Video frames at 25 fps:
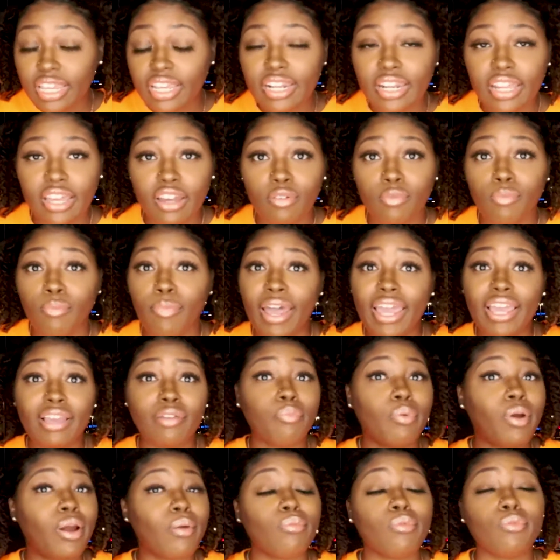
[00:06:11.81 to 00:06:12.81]
He left.
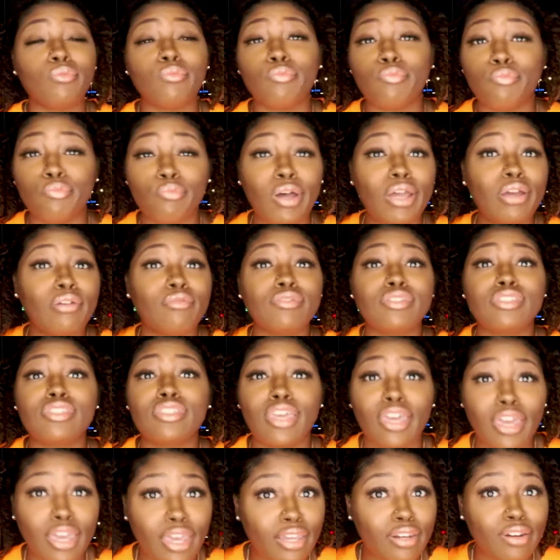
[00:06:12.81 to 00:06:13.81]
Mike probably Mike was
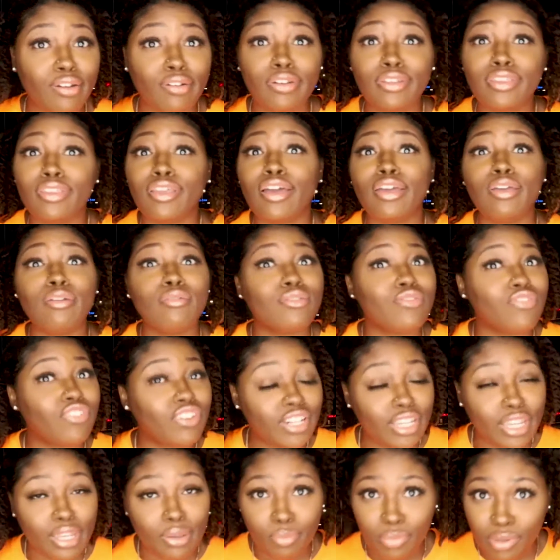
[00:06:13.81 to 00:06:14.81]
scared though. He thought he was
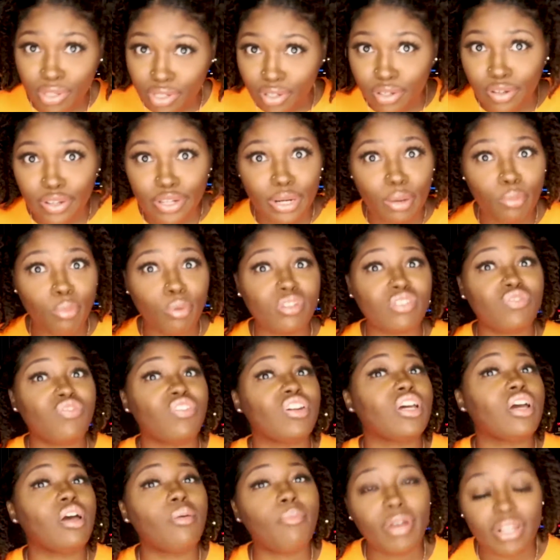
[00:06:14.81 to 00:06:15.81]
for to get beat up. That boy was
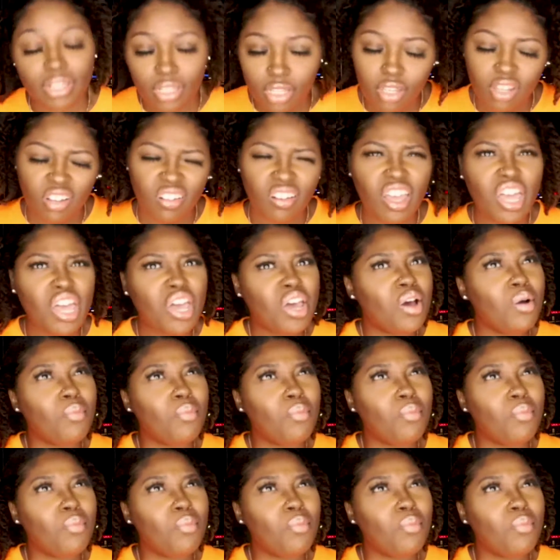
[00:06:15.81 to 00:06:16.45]
for to come after him,